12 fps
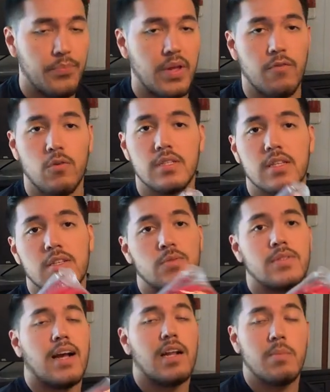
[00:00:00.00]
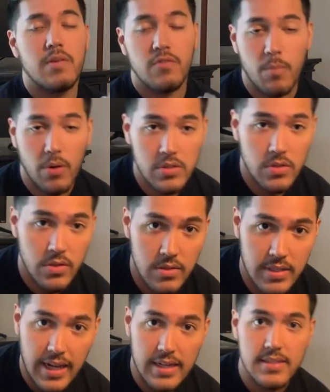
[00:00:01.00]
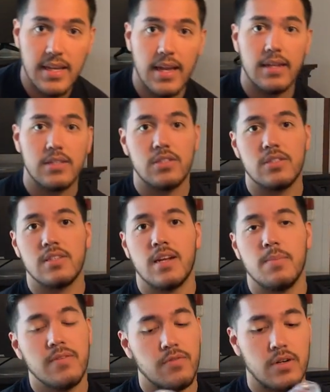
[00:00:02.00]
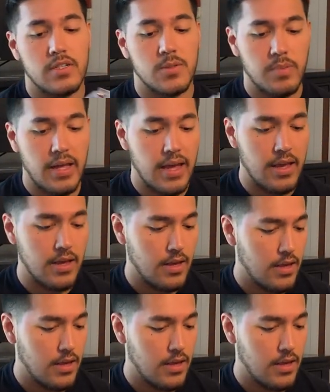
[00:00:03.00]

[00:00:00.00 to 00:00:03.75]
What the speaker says: Unfortunately, this one's not gonna be for personal use. Like I said, it's just gonna be for display,